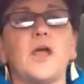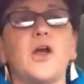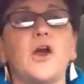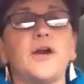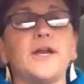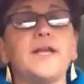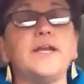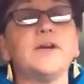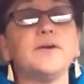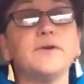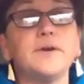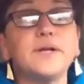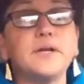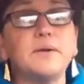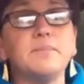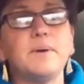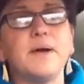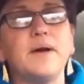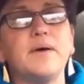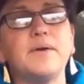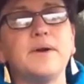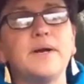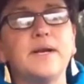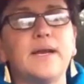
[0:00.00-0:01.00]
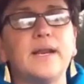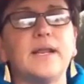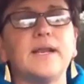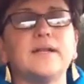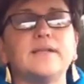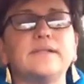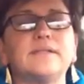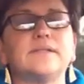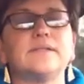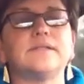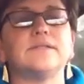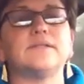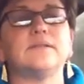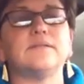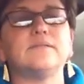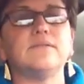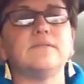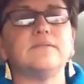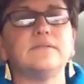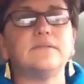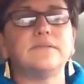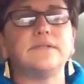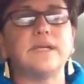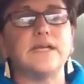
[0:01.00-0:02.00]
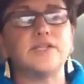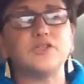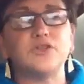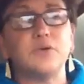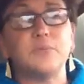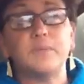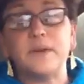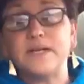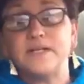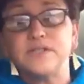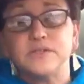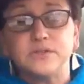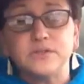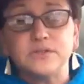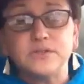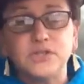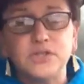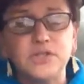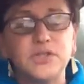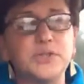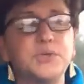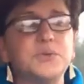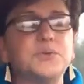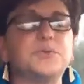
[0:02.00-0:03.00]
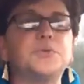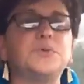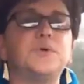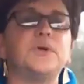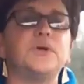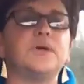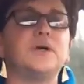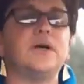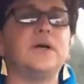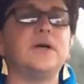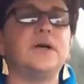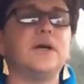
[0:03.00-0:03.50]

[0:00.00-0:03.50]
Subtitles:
are hearing about it and it's detrimental to you.